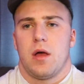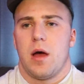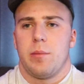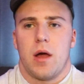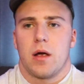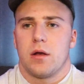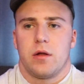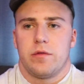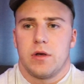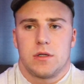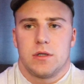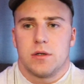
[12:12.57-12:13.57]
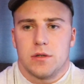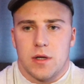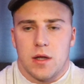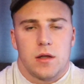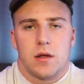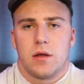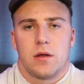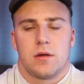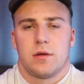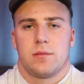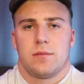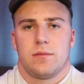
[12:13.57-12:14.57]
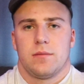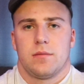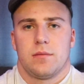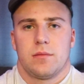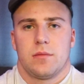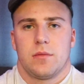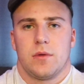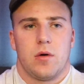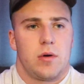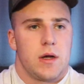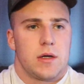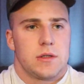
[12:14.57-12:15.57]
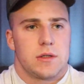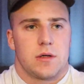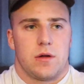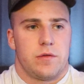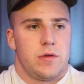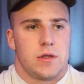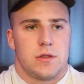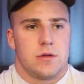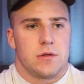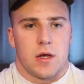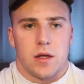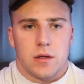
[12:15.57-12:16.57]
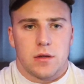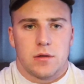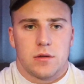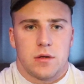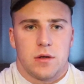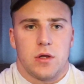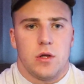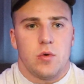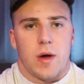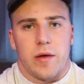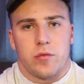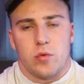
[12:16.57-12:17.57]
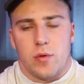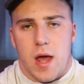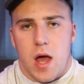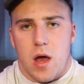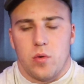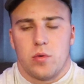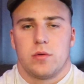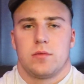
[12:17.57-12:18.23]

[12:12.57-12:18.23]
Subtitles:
I'm not gonna fix your shit. No one else is gonna fix your shit. You have to now.